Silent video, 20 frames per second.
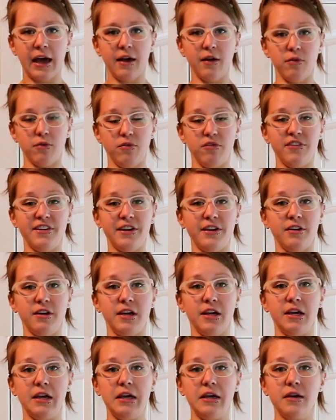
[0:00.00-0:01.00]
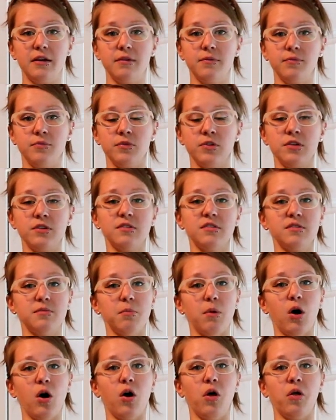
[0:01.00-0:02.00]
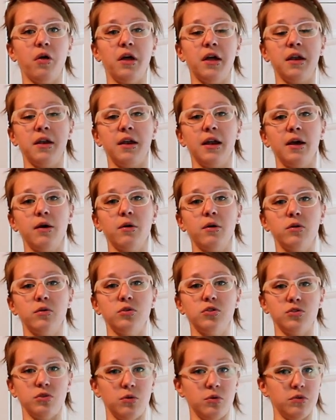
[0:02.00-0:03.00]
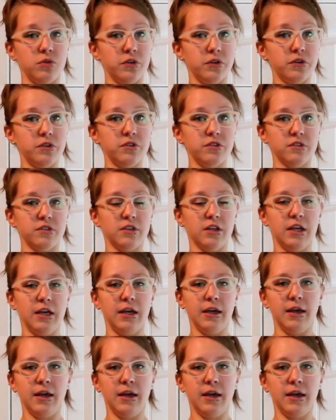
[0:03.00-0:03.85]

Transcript: I have very small and narrow shoulders,